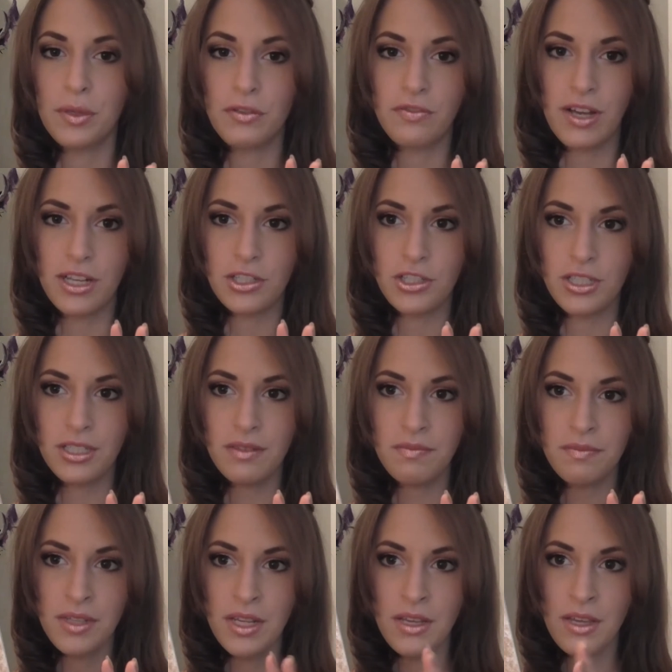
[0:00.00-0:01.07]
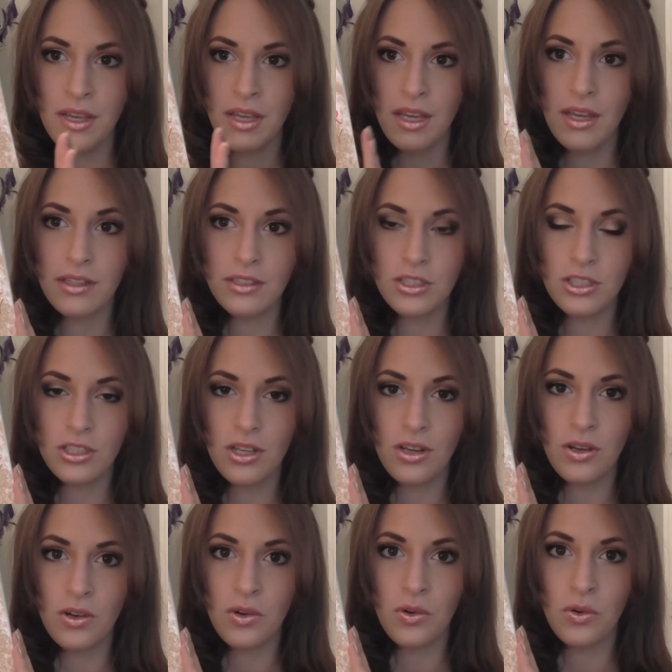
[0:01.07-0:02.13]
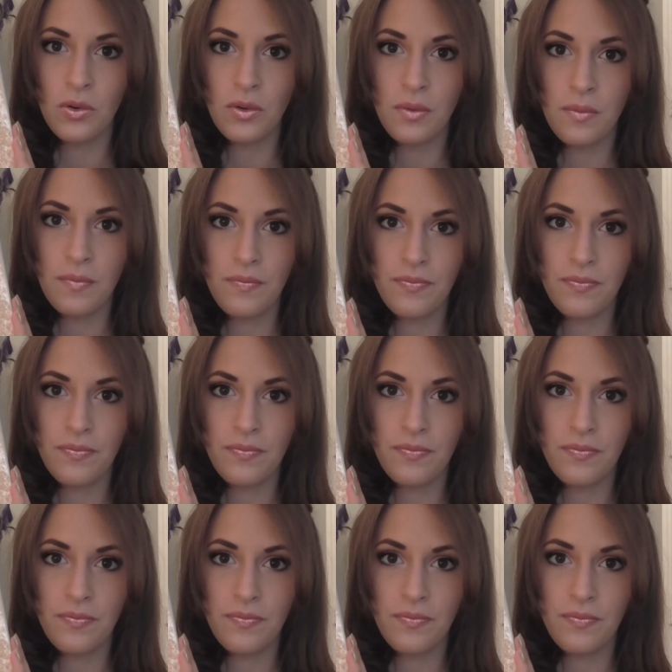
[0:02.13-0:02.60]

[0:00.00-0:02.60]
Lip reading: perfection. And so